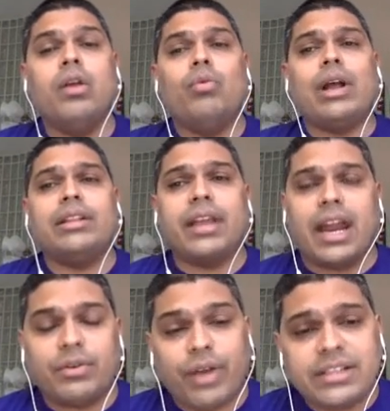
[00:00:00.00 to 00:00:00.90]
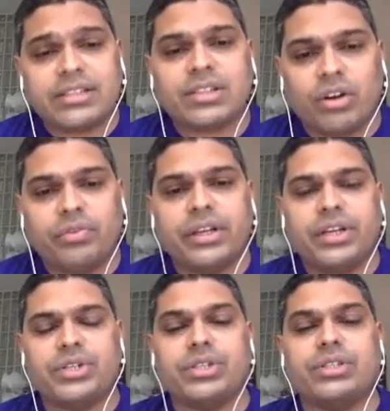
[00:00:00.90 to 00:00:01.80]
while the advanced
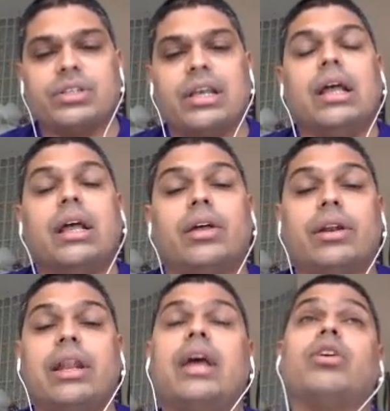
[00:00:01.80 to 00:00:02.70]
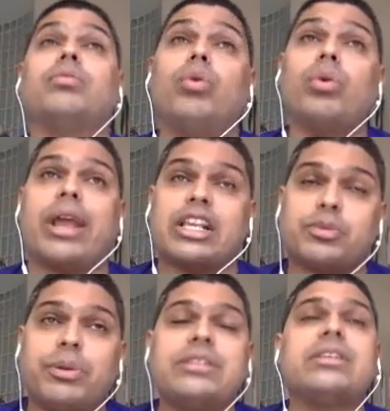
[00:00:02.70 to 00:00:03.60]
configurations rely on more
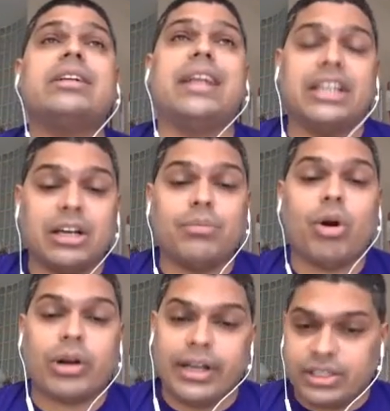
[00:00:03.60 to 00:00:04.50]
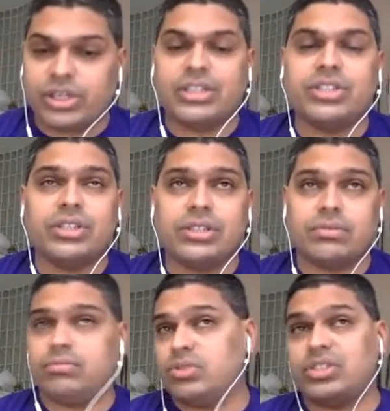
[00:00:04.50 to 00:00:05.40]
explicit data modeling
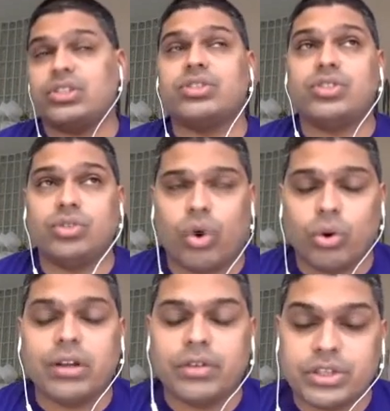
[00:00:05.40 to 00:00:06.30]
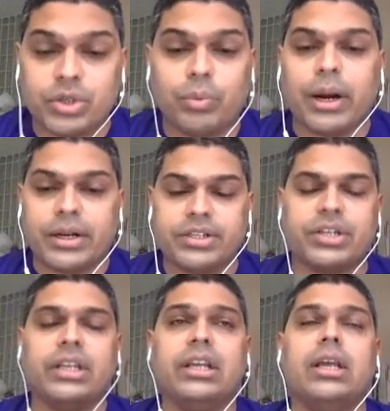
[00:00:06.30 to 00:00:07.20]
changes such as row level
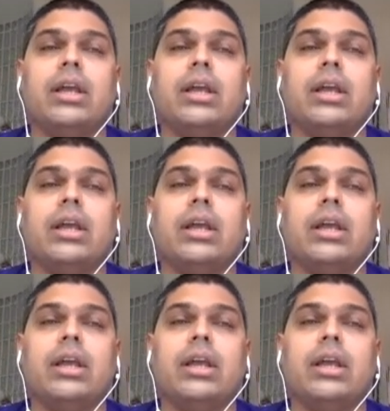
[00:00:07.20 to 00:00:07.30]
geopartitioning